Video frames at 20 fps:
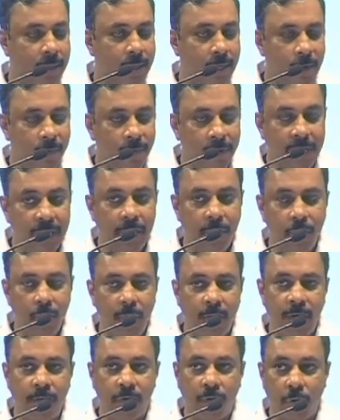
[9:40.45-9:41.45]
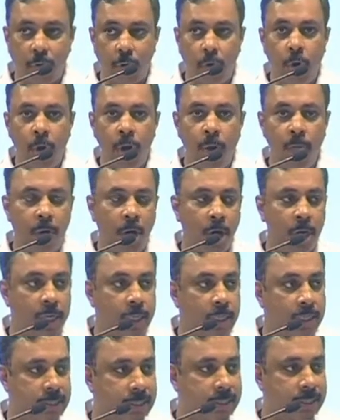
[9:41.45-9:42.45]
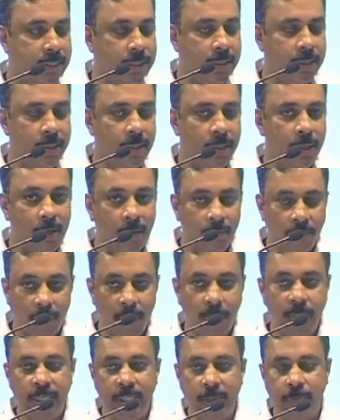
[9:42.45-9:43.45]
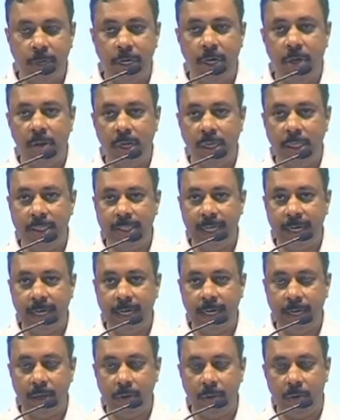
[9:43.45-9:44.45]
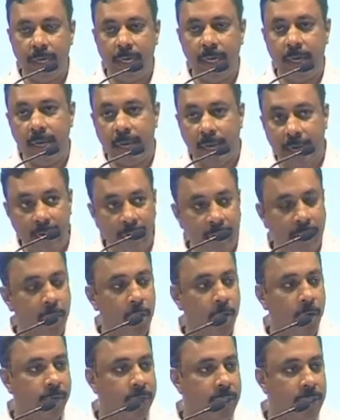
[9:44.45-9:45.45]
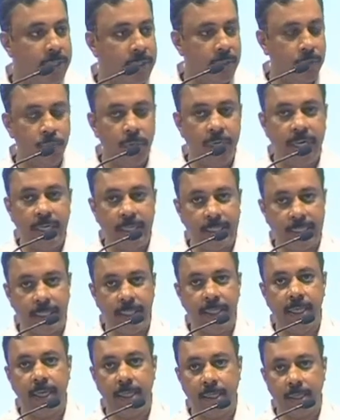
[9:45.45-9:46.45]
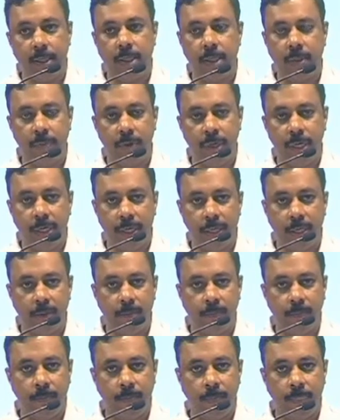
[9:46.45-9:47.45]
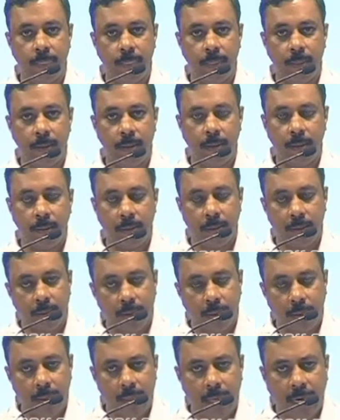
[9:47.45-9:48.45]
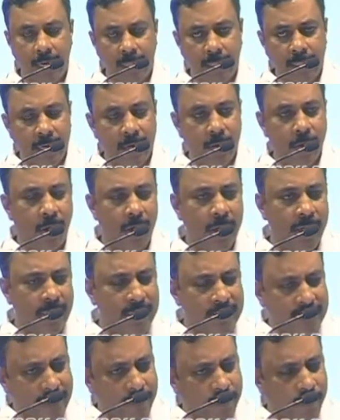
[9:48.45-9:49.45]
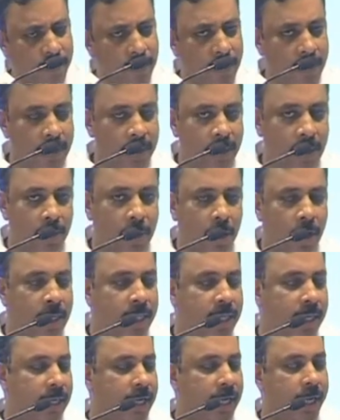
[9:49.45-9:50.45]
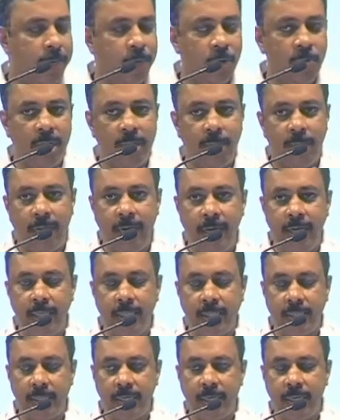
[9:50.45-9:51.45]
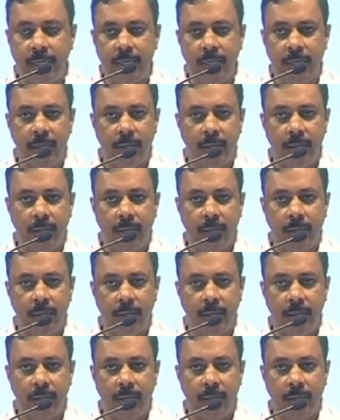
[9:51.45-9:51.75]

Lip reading: We need to have role models from this particular sector who can connect out with the students and the other community. And in that context, a thought that came to my mind yesterday,